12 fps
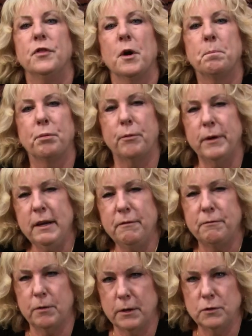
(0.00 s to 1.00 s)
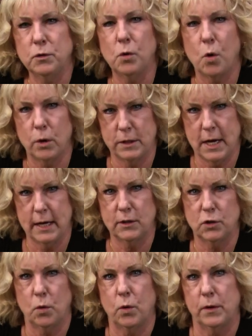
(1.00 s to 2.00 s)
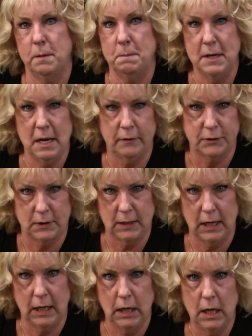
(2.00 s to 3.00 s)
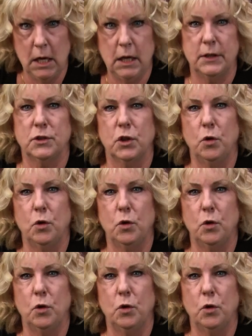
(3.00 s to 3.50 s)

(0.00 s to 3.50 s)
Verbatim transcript: The prefrontal cortex, or the PFC, is